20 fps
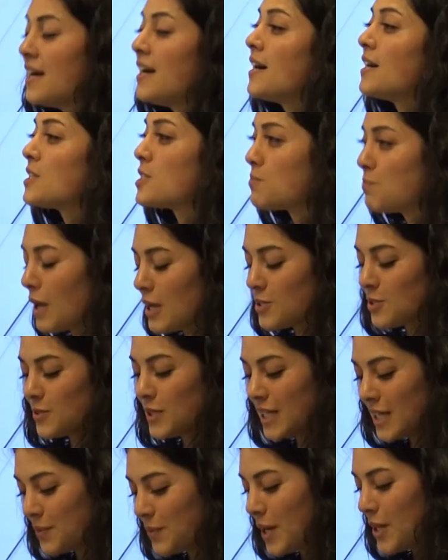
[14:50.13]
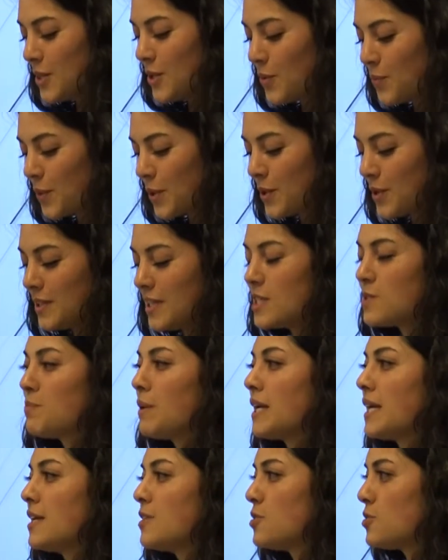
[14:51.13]
especially when the world has
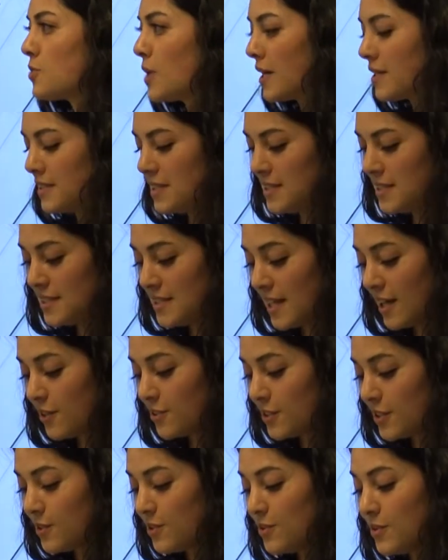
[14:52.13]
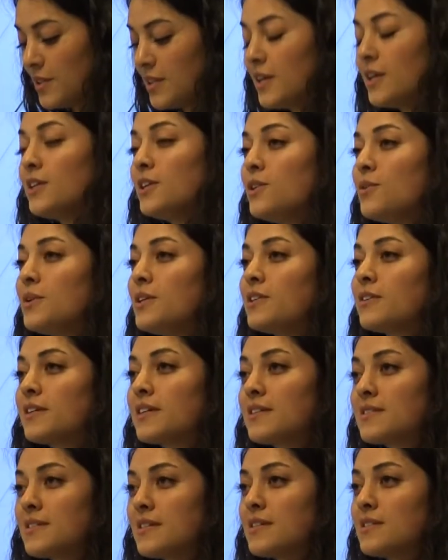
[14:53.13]
been constructed to tell you that you and your
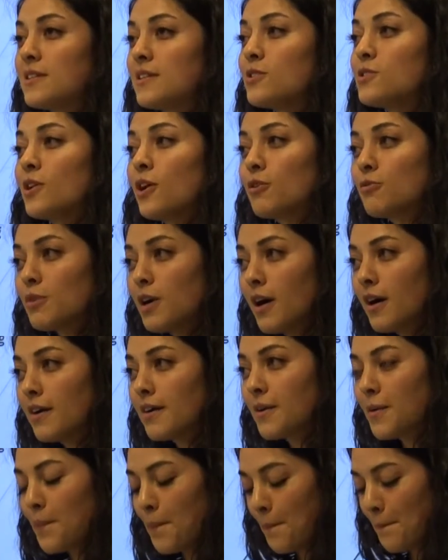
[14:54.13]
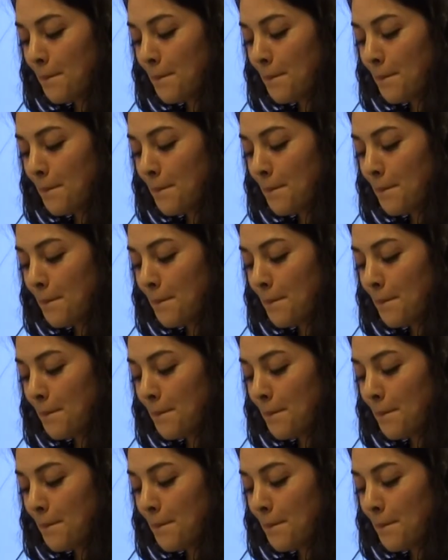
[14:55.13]
existence are wrong.